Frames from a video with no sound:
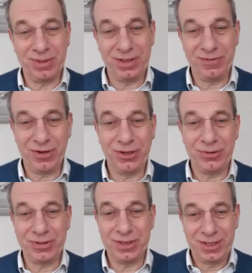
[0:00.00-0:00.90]
be
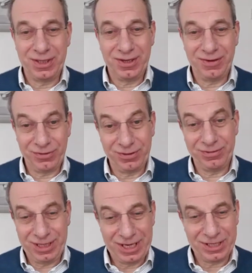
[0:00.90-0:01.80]
followed for
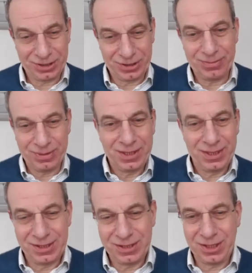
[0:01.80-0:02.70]
years to come.
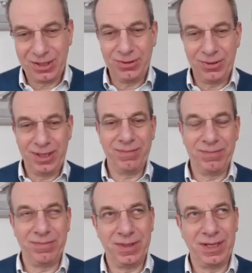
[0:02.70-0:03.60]
And so
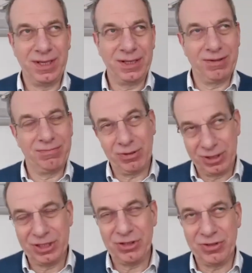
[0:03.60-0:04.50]
and we'll
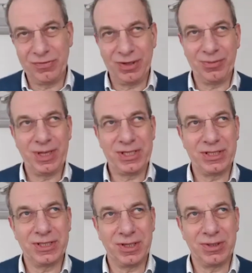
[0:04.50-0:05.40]
continue to follow
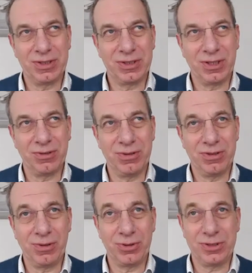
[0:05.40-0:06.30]
patients. So
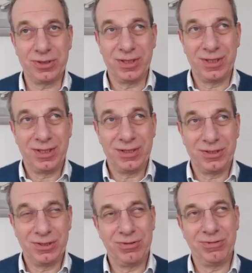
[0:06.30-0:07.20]
no one's,
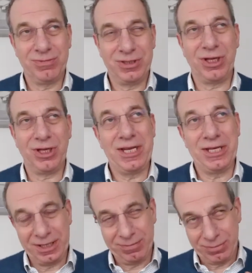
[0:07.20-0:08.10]
it's not
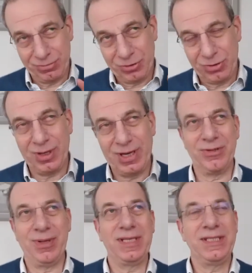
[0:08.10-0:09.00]
ending, but recruitment has
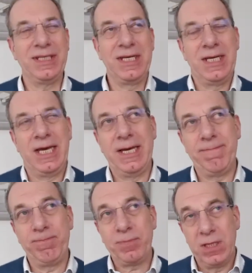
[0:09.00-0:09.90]
to
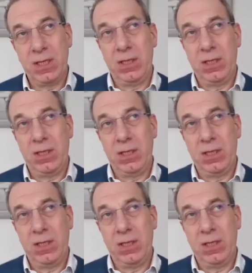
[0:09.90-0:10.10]
end.